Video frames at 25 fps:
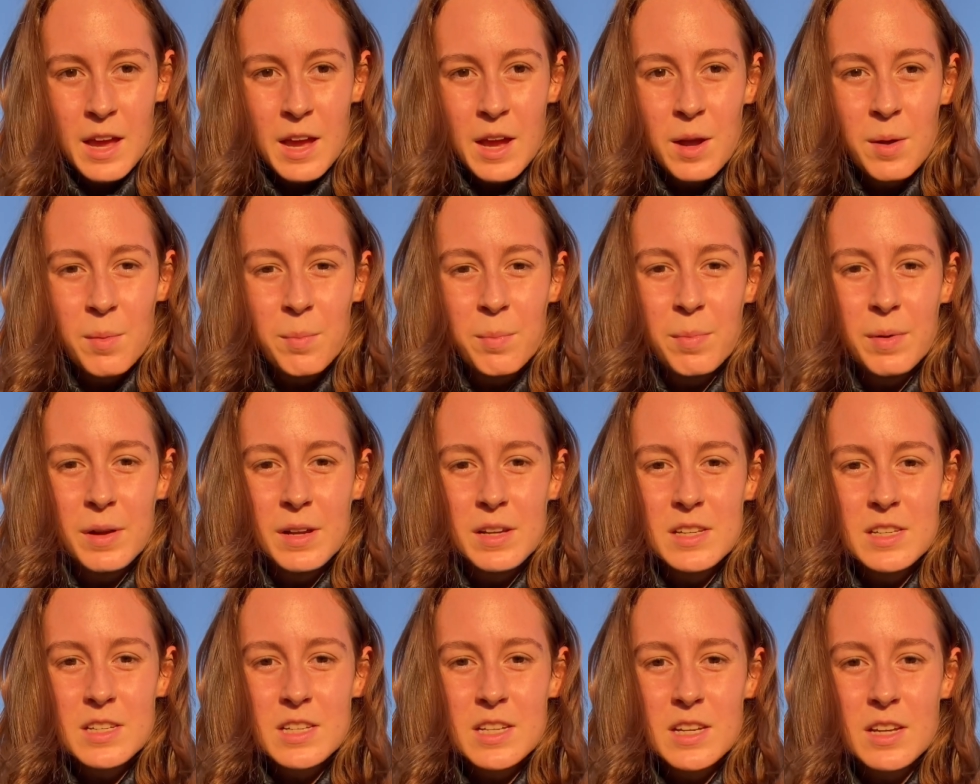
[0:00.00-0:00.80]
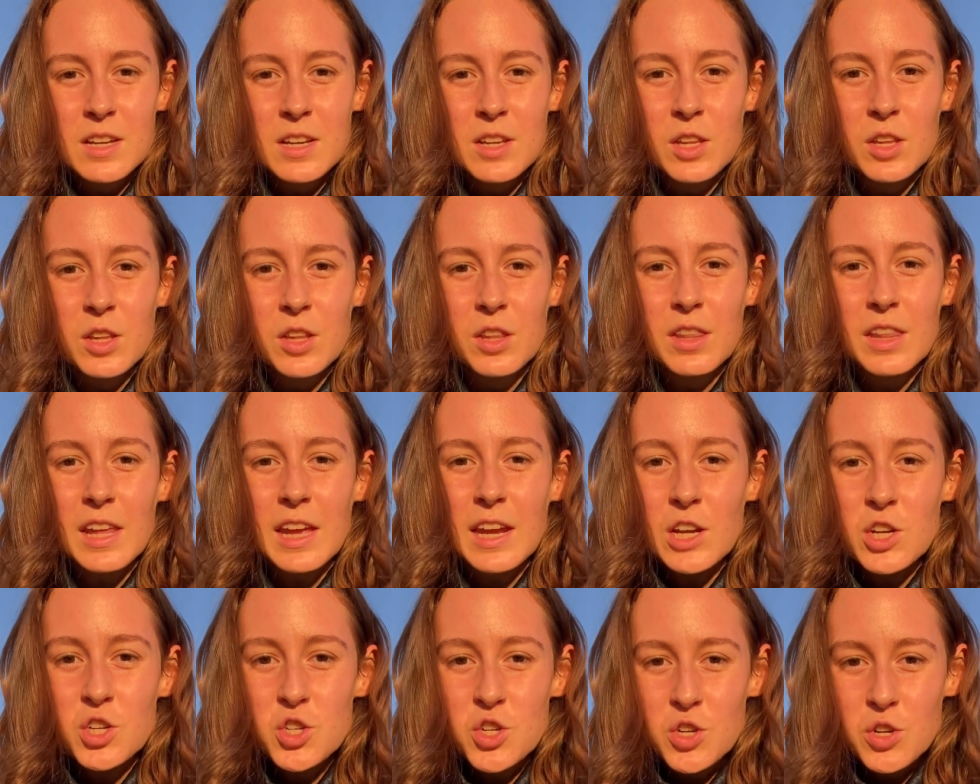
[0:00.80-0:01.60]
But the
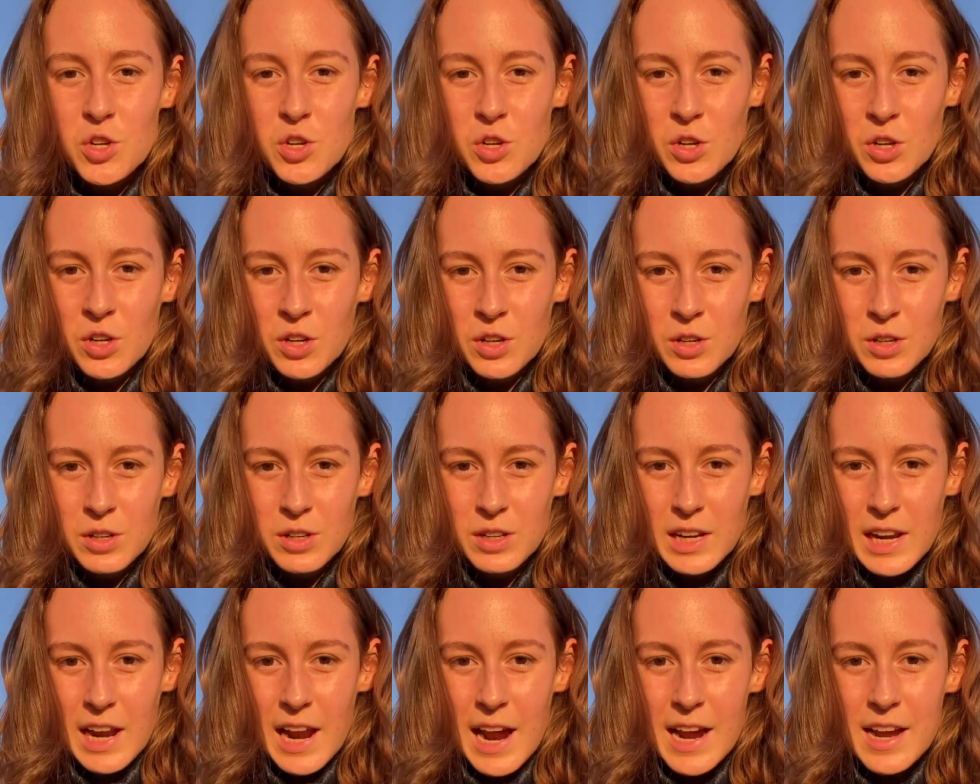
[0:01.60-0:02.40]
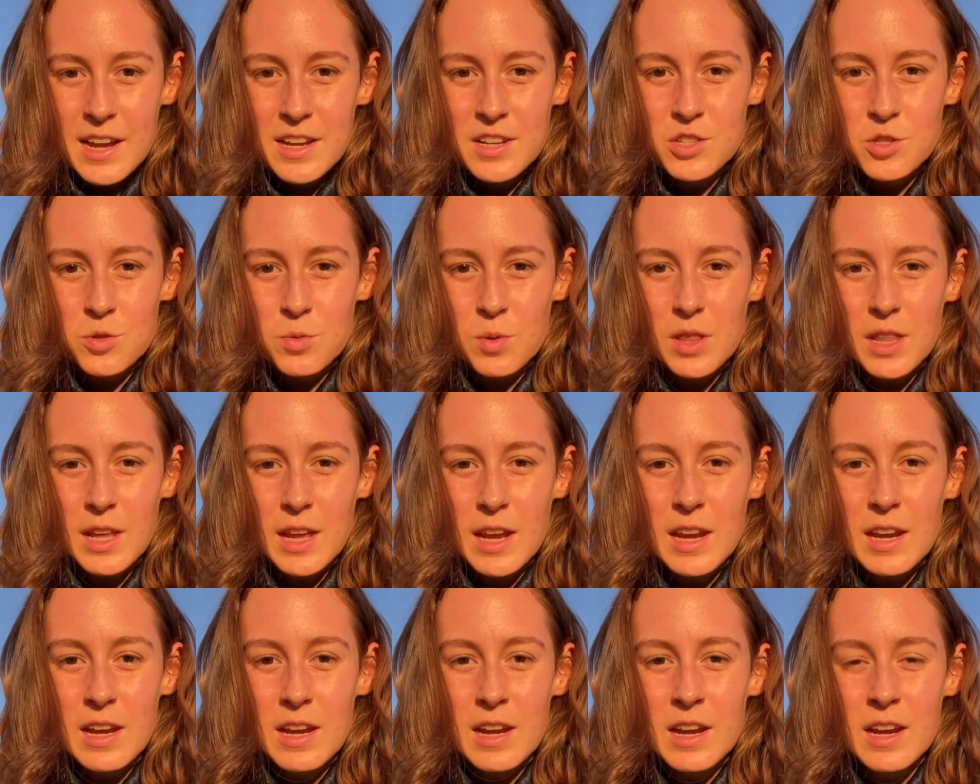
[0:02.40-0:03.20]
issue lies
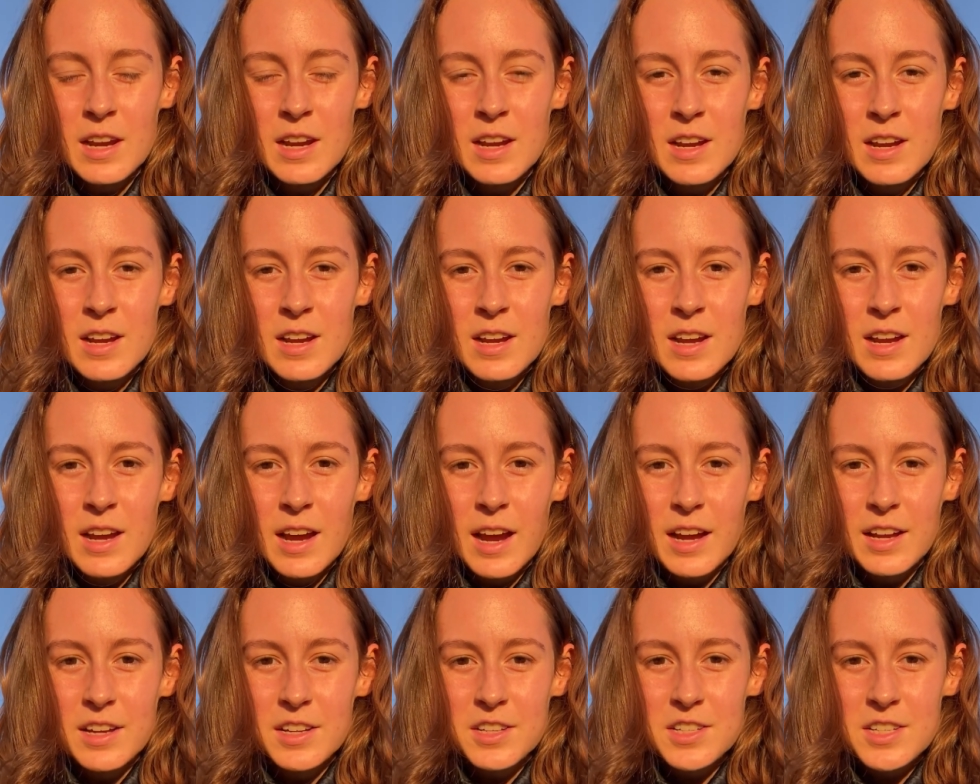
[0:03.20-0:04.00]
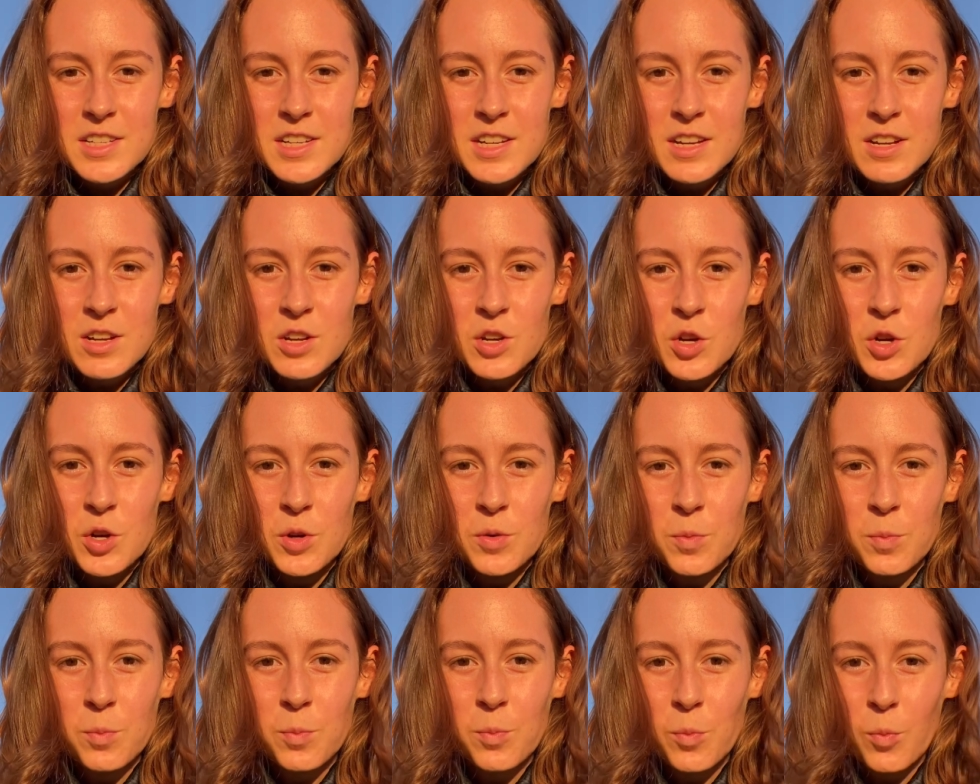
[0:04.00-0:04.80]
within us
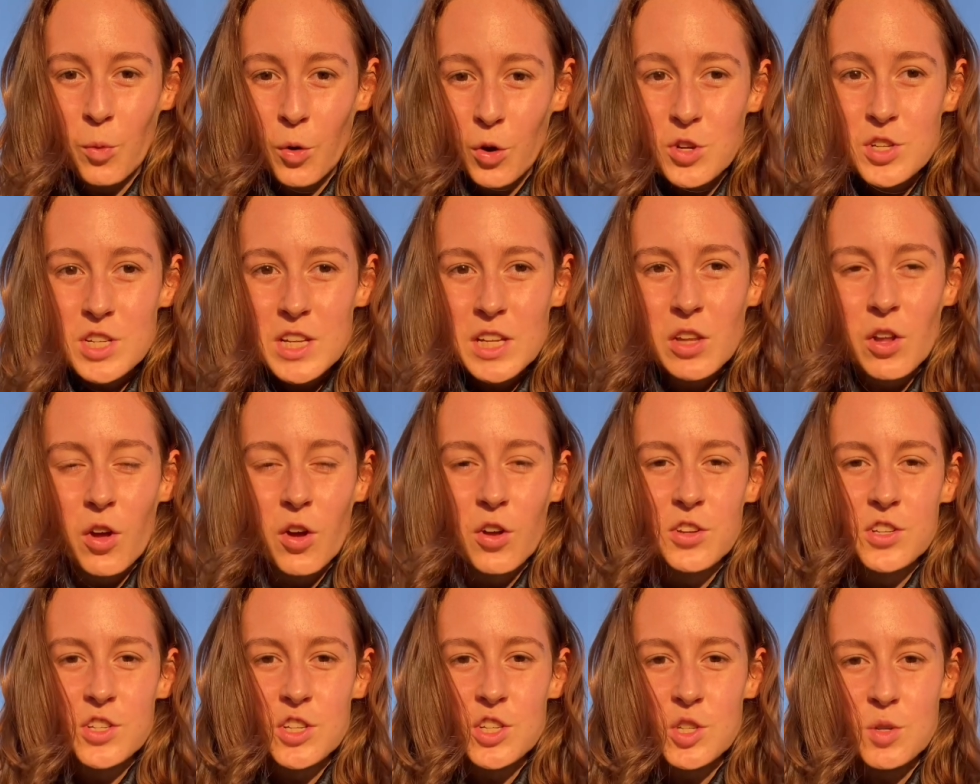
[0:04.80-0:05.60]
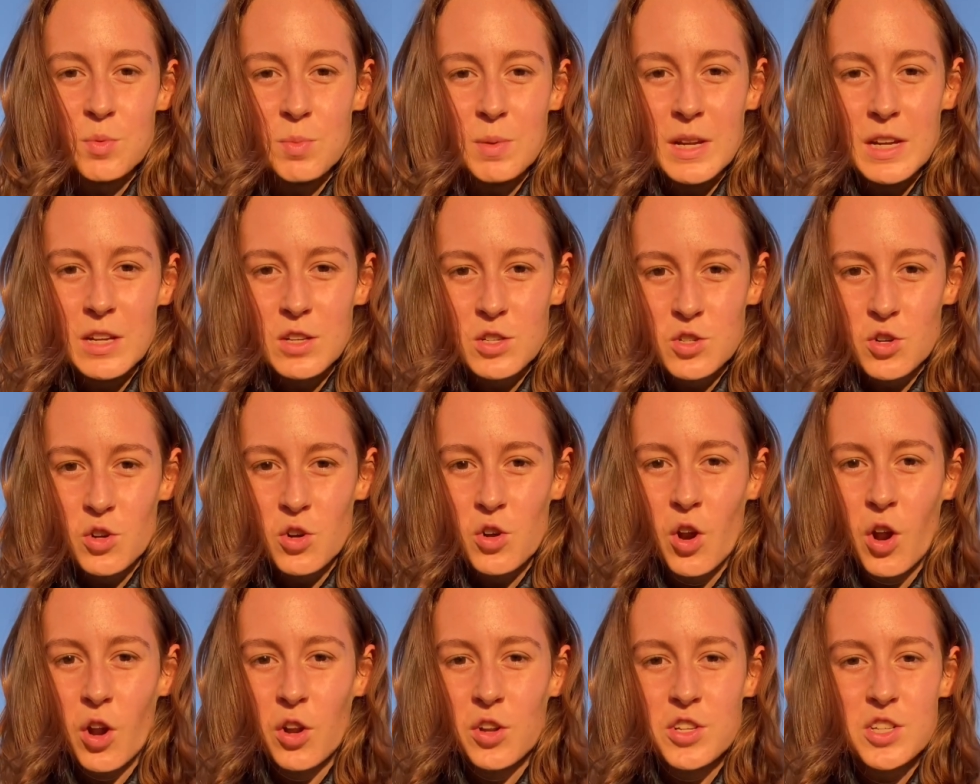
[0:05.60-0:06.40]
wanting the answer to be a certain
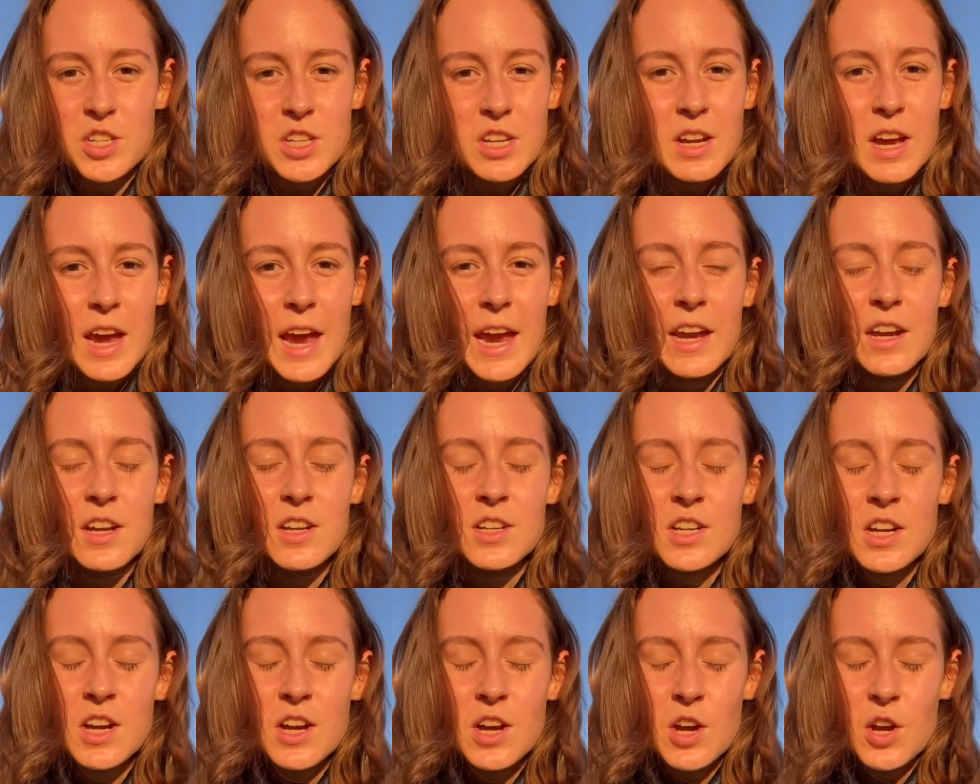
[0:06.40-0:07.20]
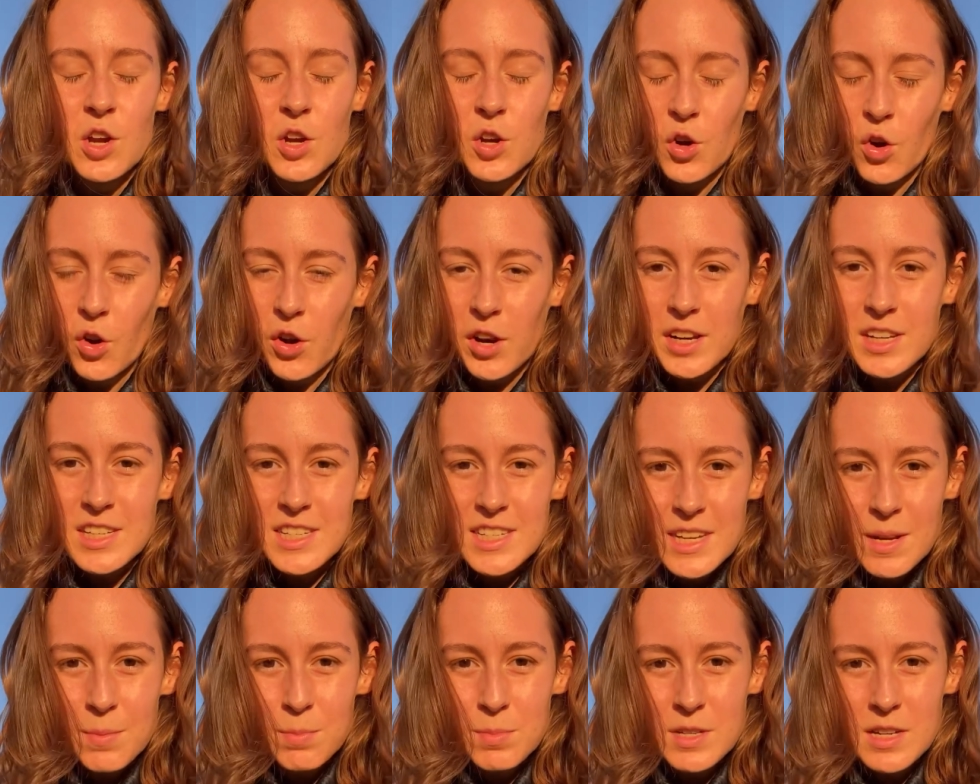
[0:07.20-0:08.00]
answer and not
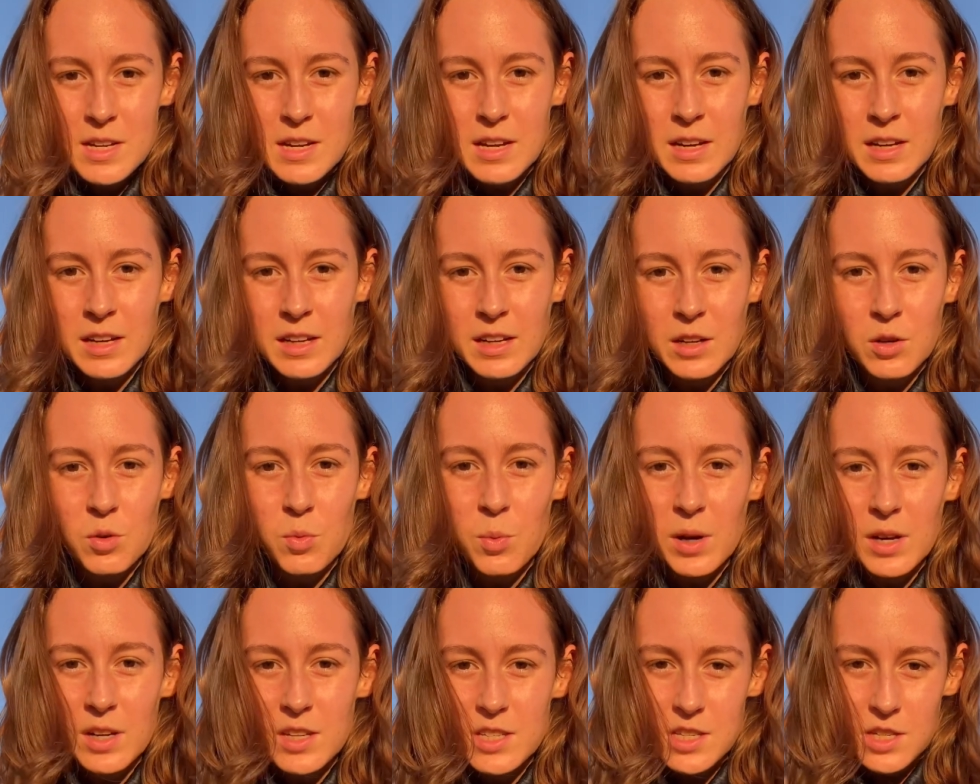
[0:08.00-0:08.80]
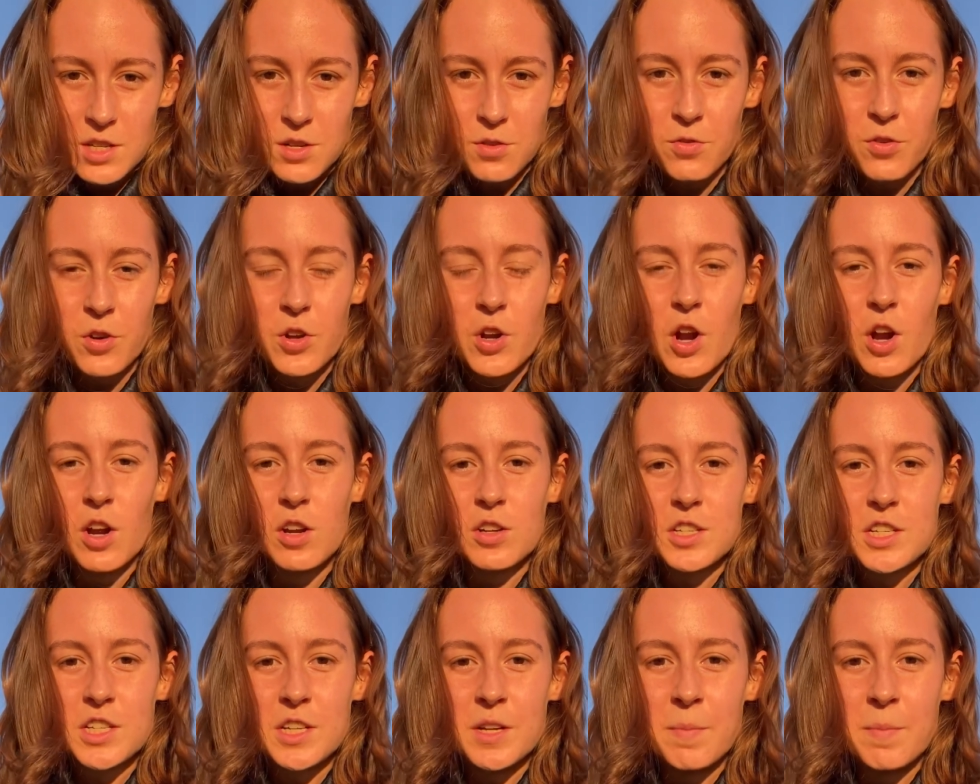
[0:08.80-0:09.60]
accepting it when it's a different answer.